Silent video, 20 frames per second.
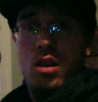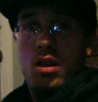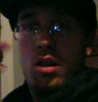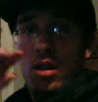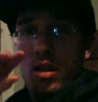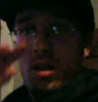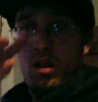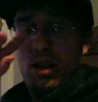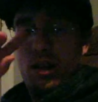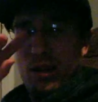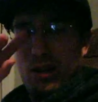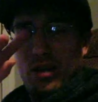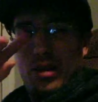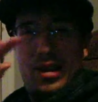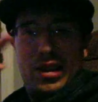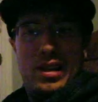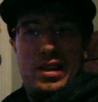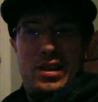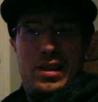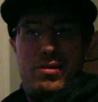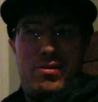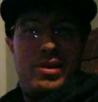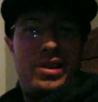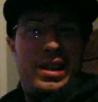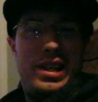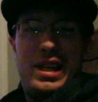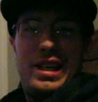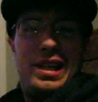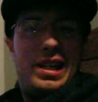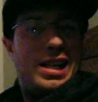When I'm, when I
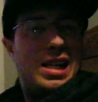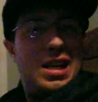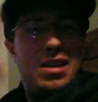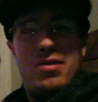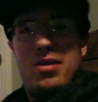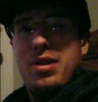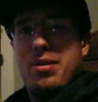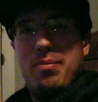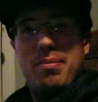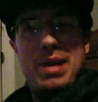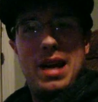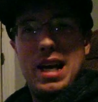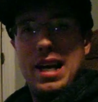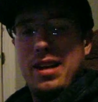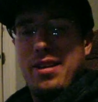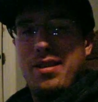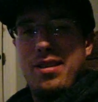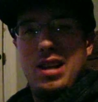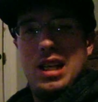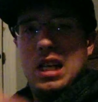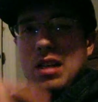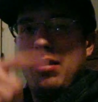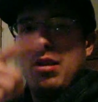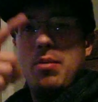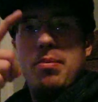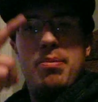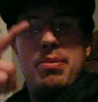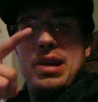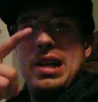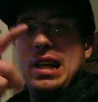have the bad side, the
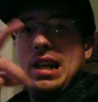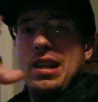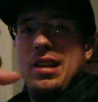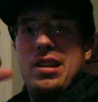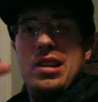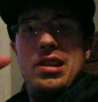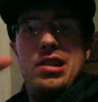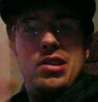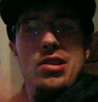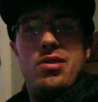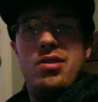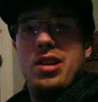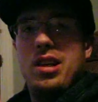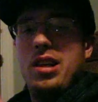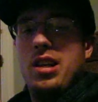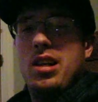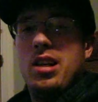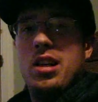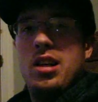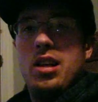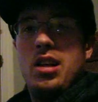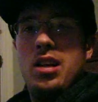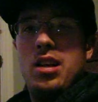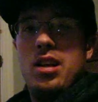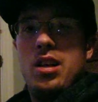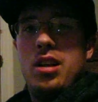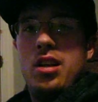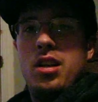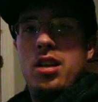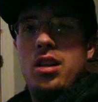beer, the drink,
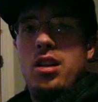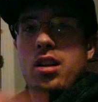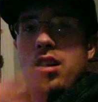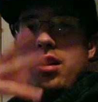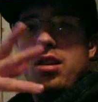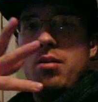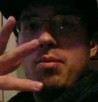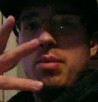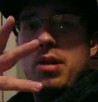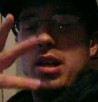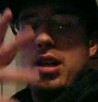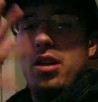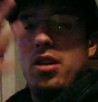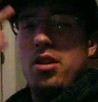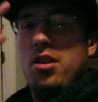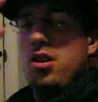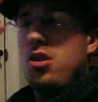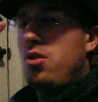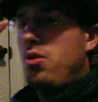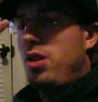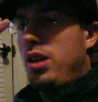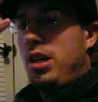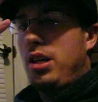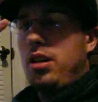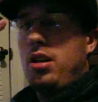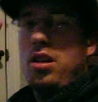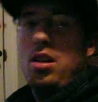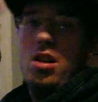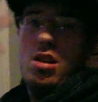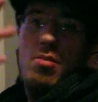the beer, the drink,
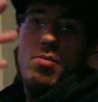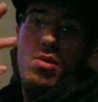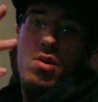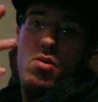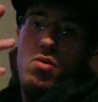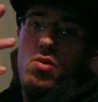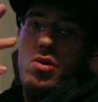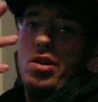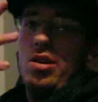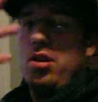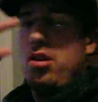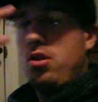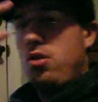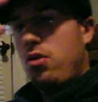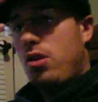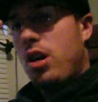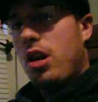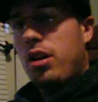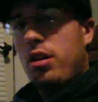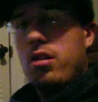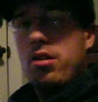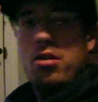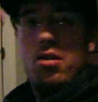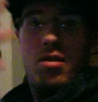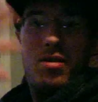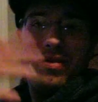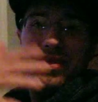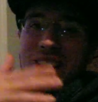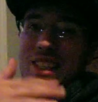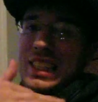and the smoke, and the drag show.
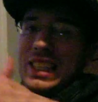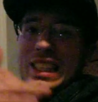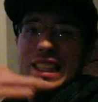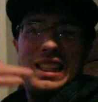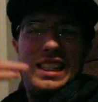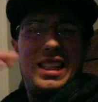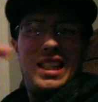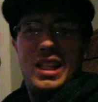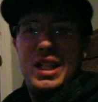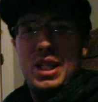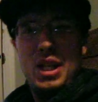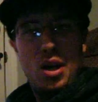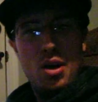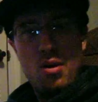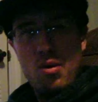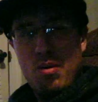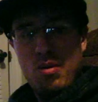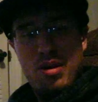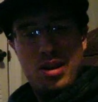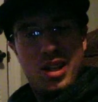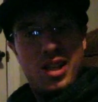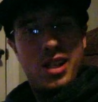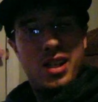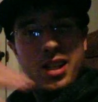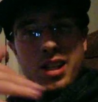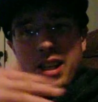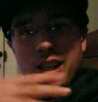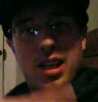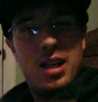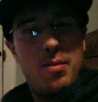No,
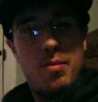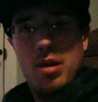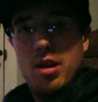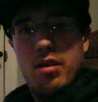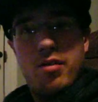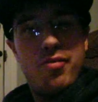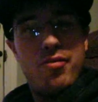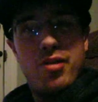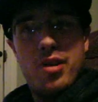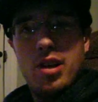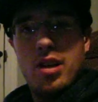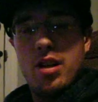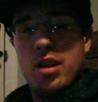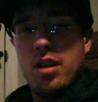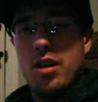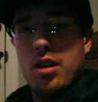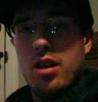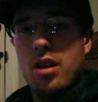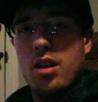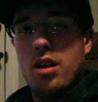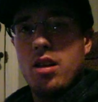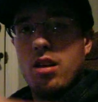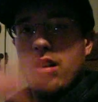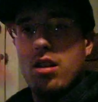I'm not a fan of that.